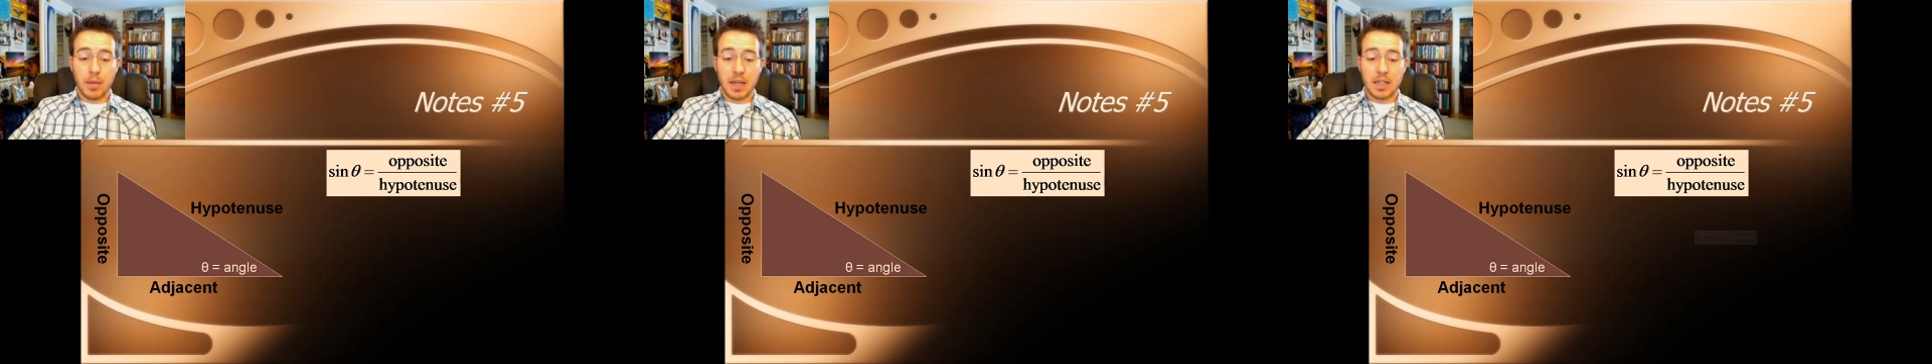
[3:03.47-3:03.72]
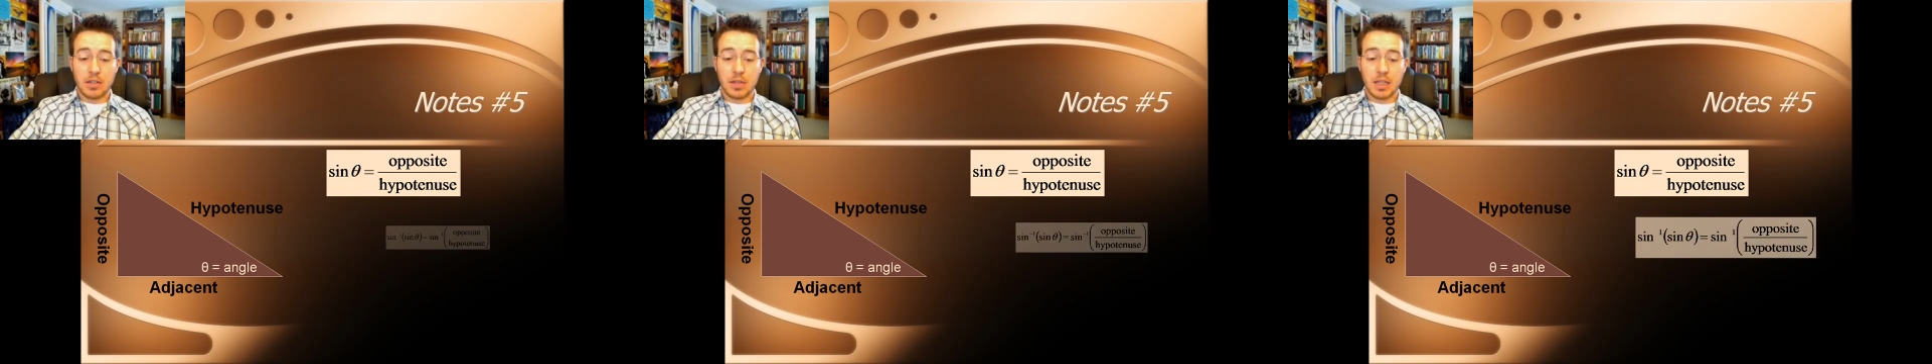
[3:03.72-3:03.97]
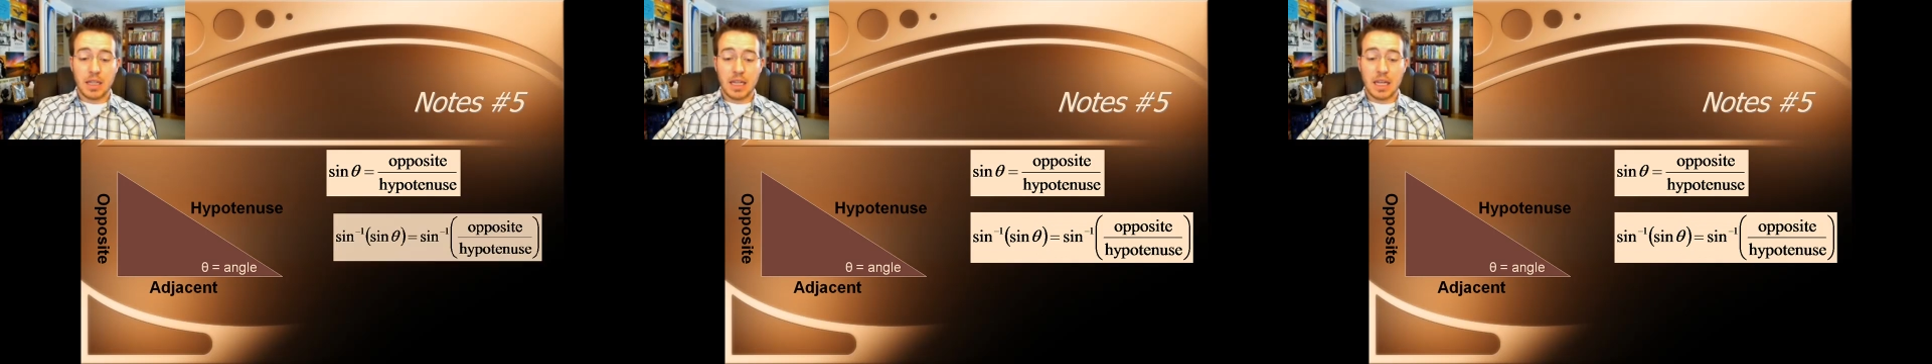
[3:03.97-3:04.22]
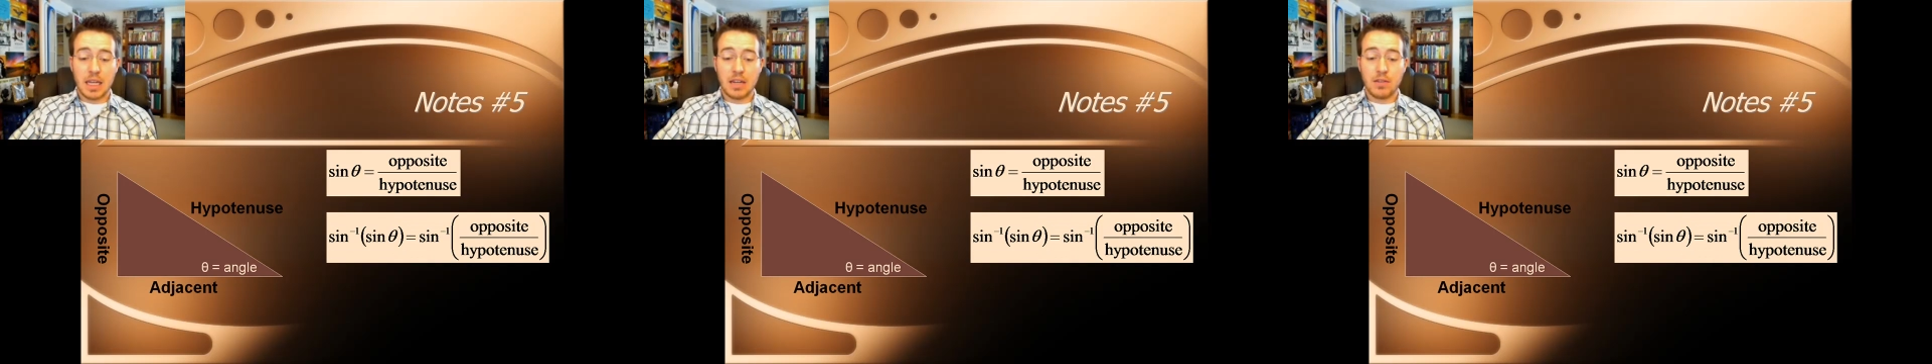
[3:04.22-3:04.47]
by doing the
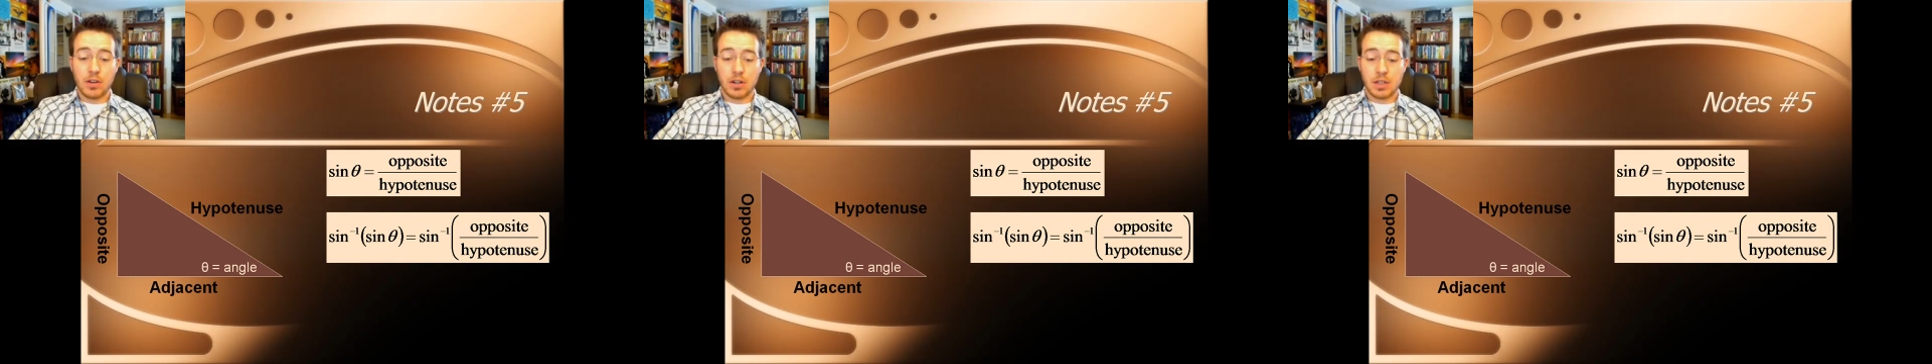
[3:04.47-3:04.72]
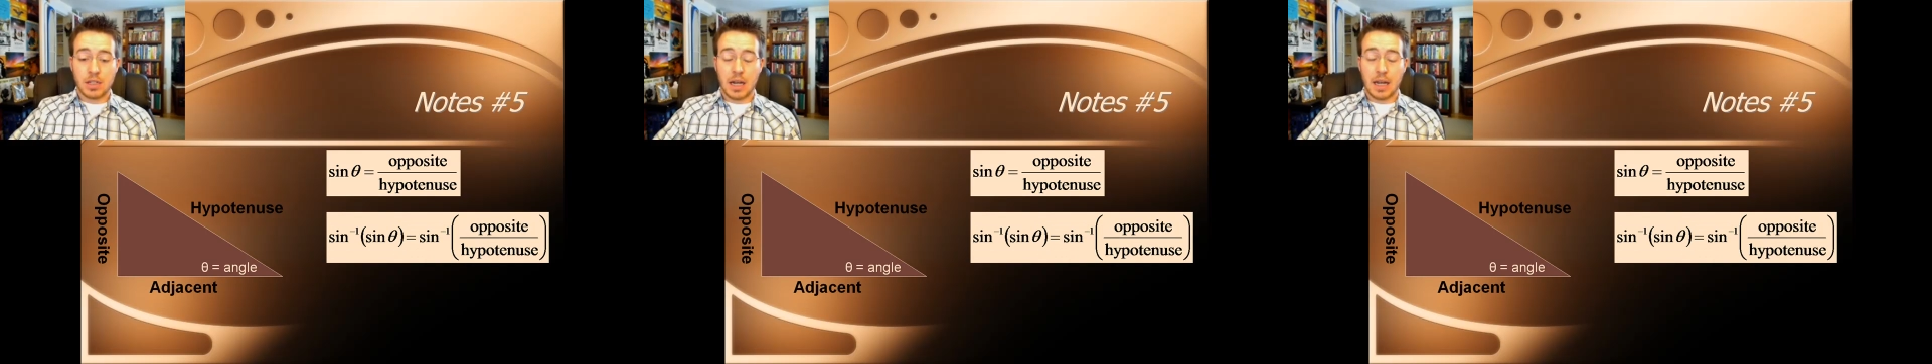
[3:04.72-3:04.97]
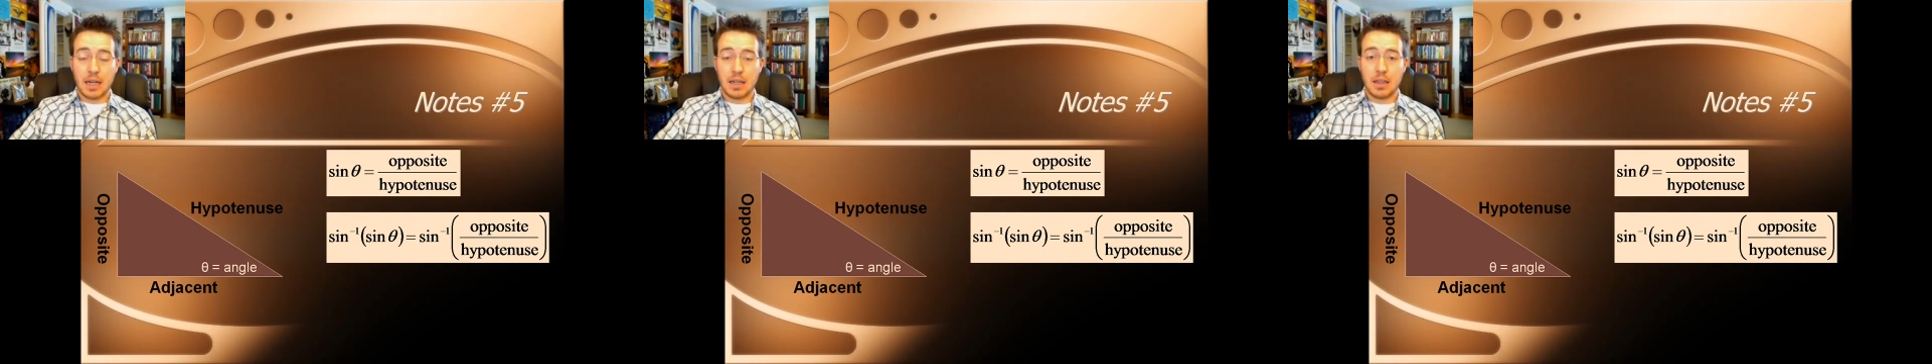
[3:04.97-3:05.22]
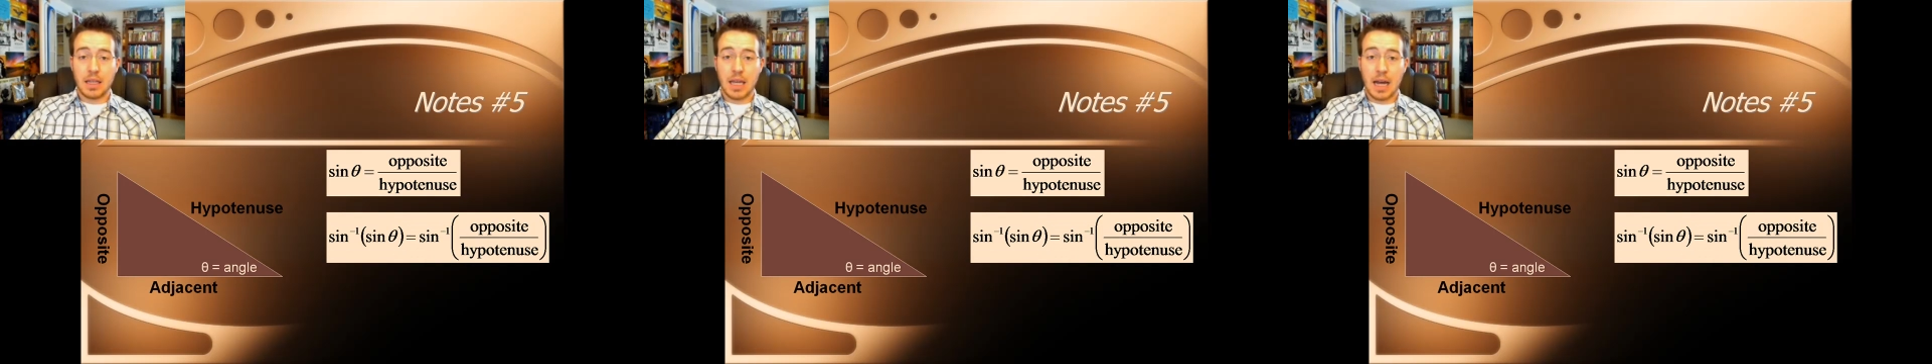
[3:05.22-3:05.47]
inverse sign,
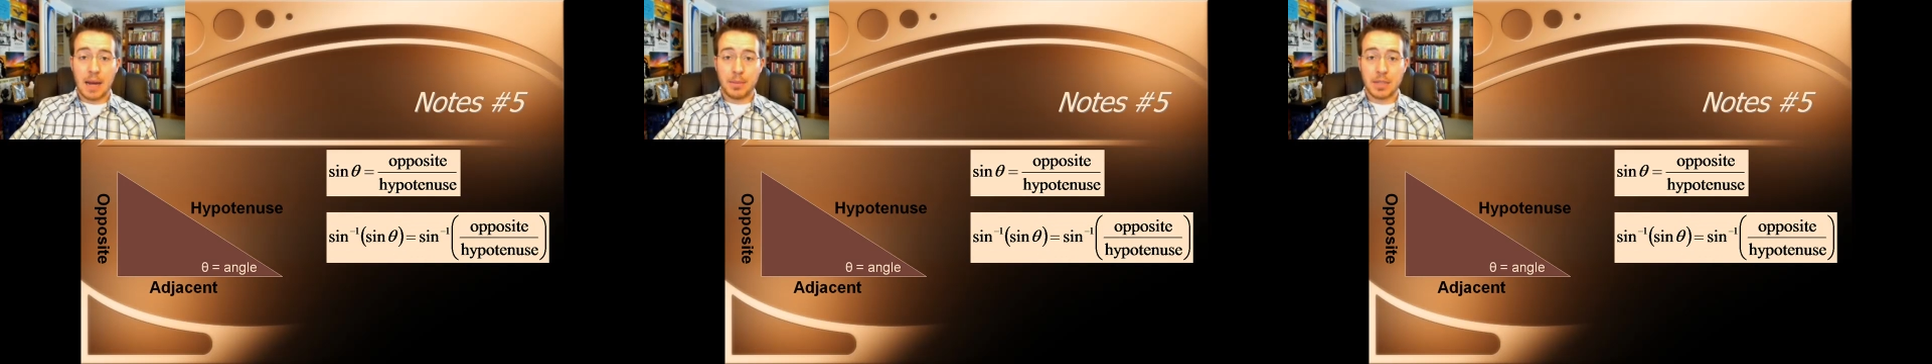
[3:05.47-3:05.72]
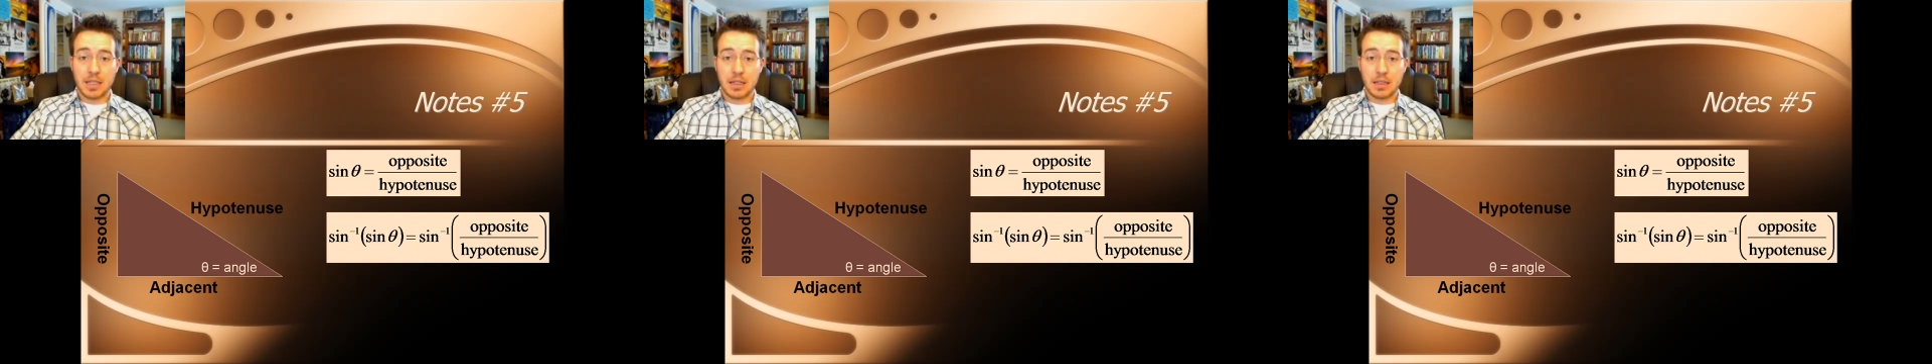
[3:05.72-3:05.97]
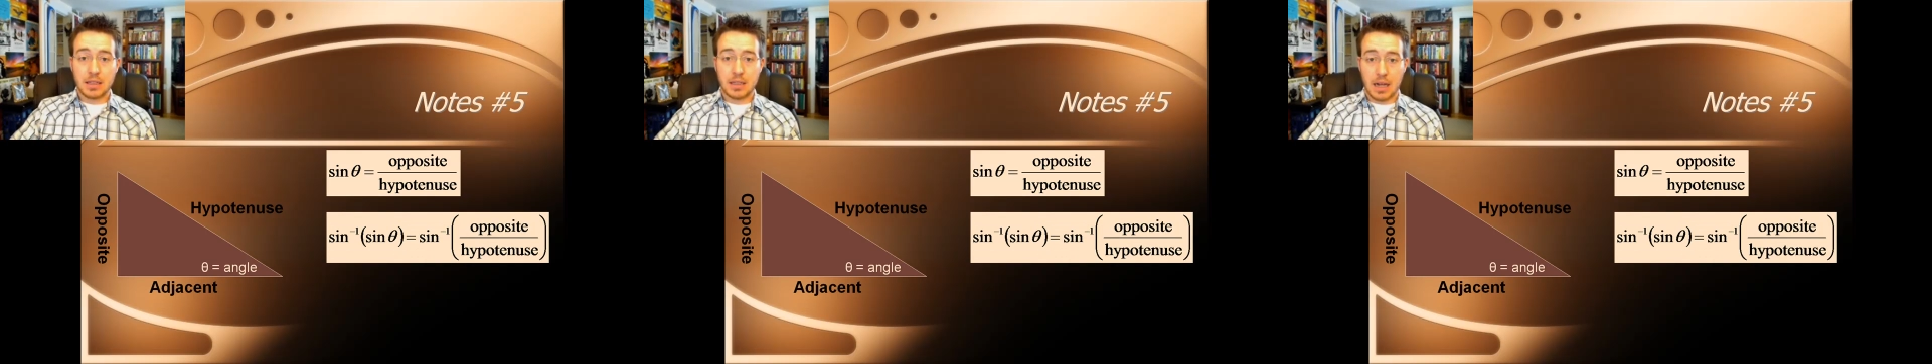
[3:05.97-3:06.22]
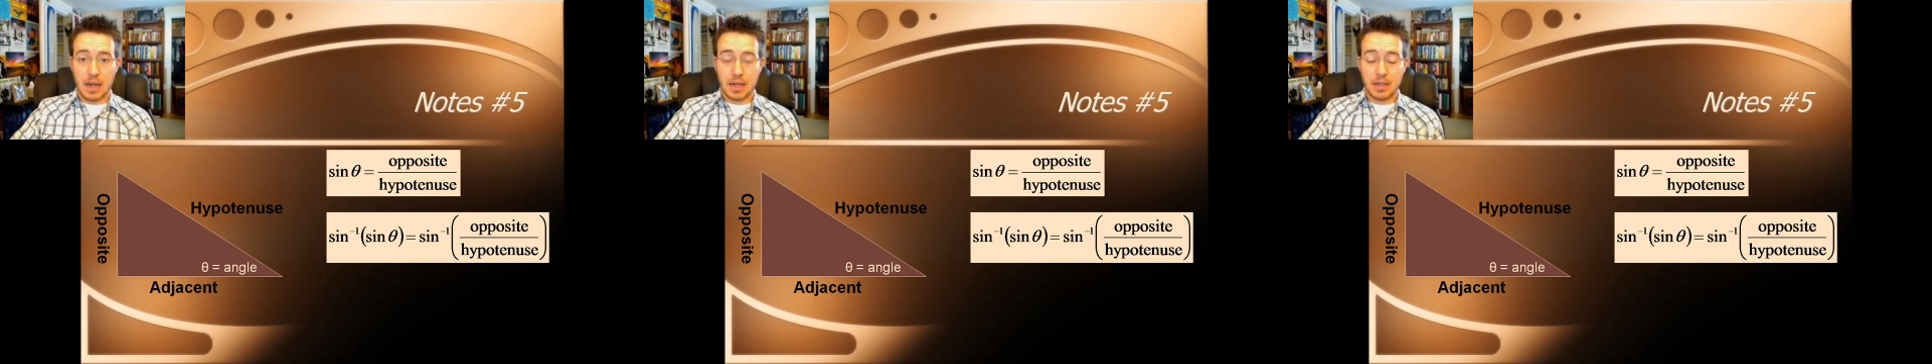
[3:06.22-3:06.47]
the opposite
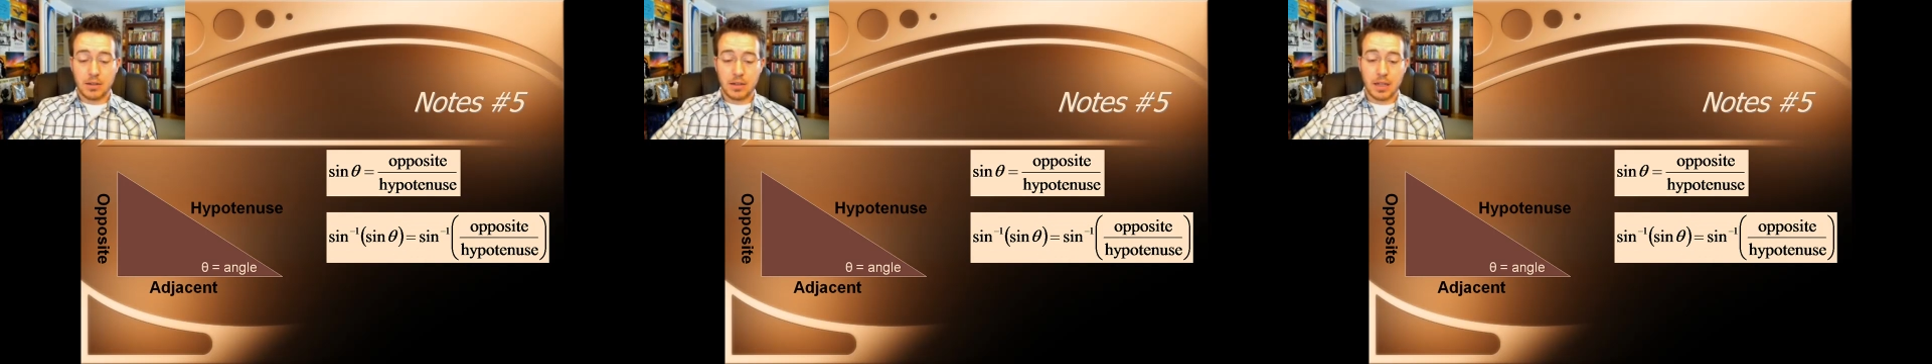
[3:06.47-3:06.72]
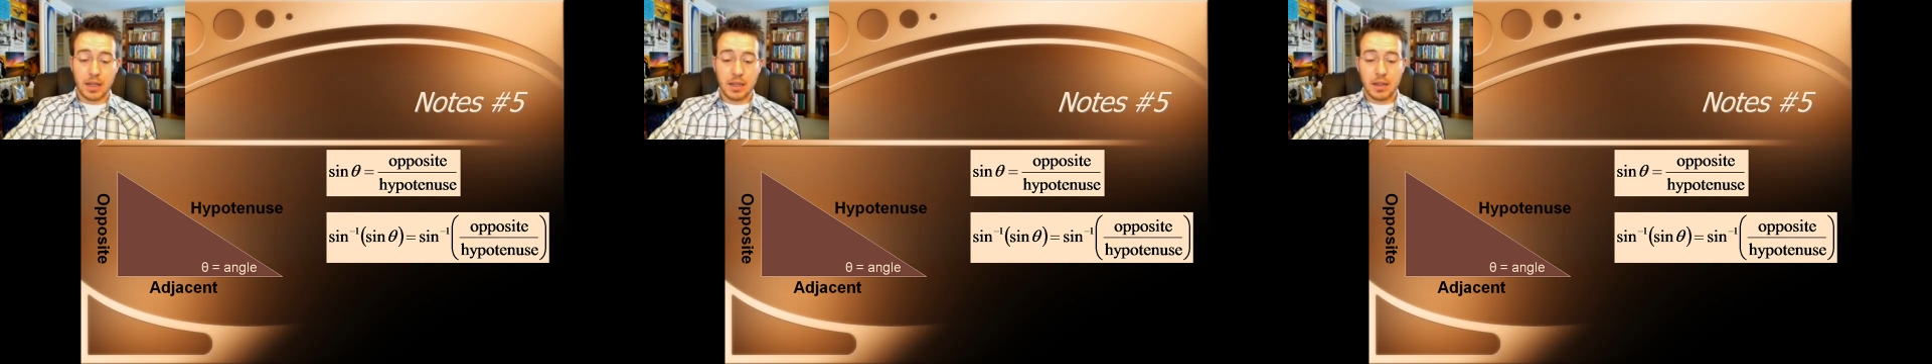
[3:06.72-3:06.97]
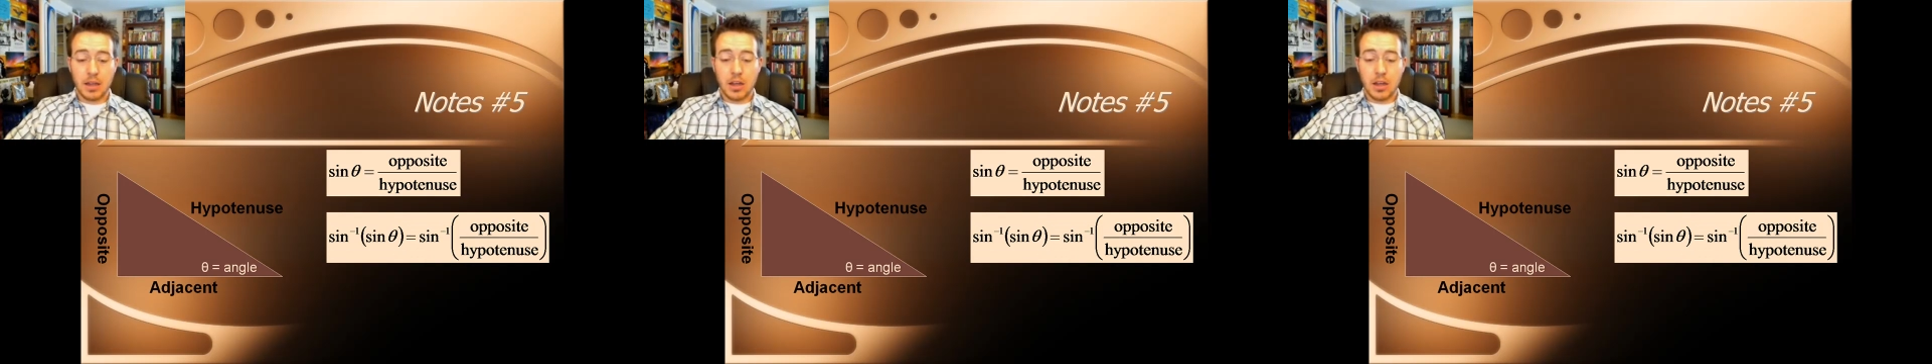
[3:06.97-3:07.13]
sign. Okay?